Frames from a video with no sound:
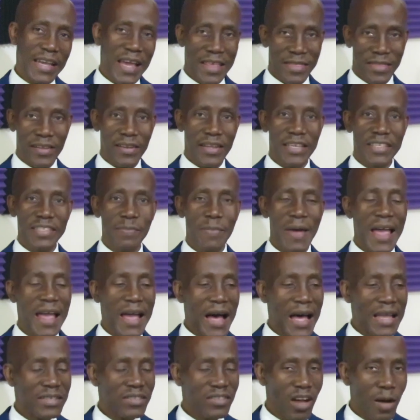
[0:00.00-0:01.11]
Catholics by
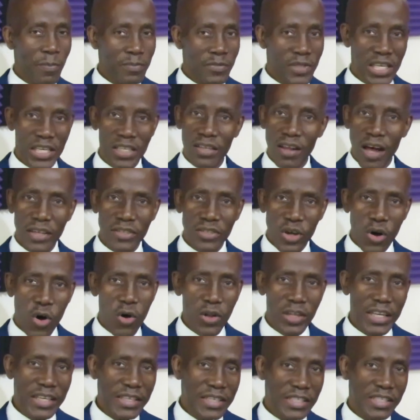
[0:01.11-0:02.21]
adopting not
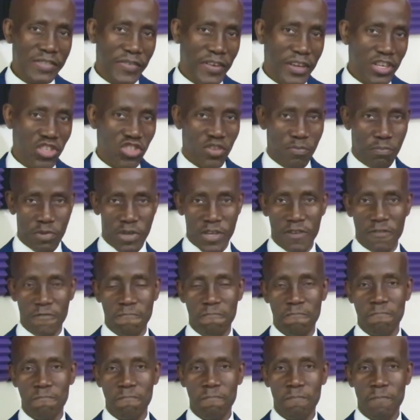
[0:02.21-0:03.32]
only disfellowshipping,
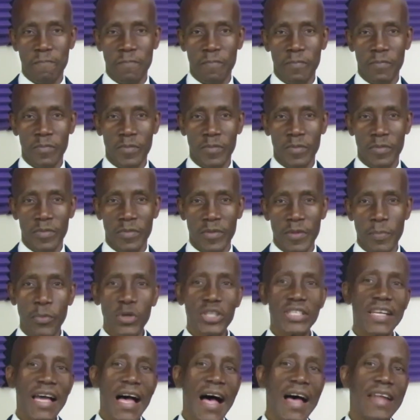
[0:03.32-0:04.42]

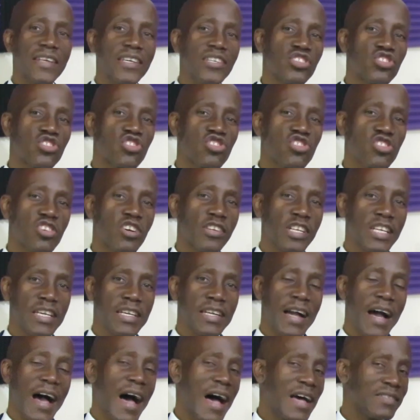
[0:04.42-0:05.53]
but adding
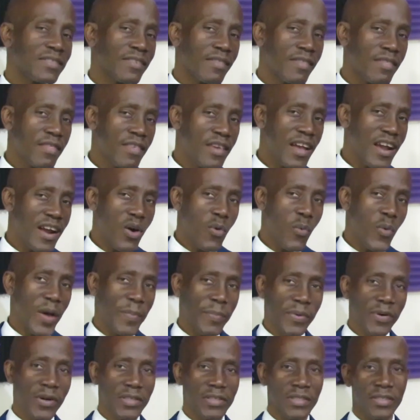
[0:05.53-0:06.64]
shunning as their
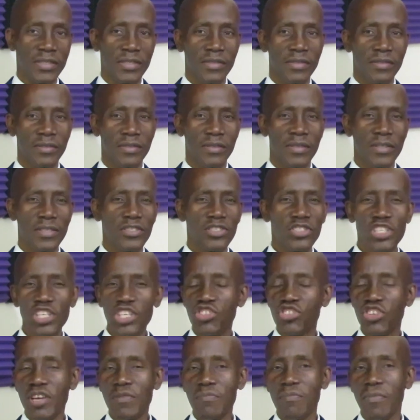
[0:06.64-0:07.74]
weapon,
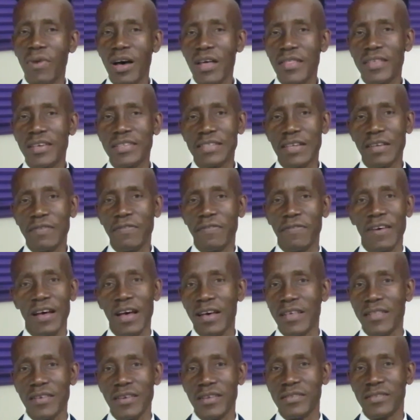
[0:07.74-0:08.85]
teaching mothers and
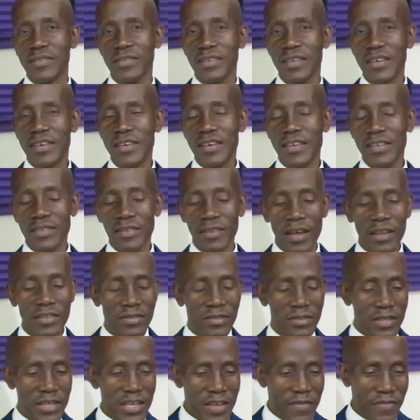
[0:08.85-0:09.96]
fathers not
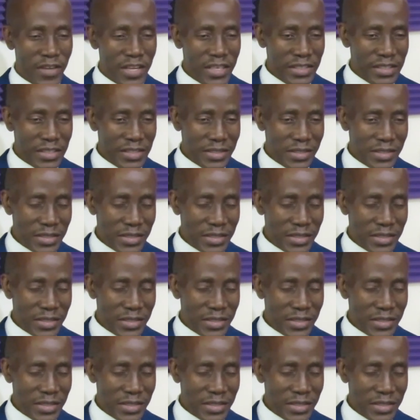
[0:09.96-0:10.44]
to even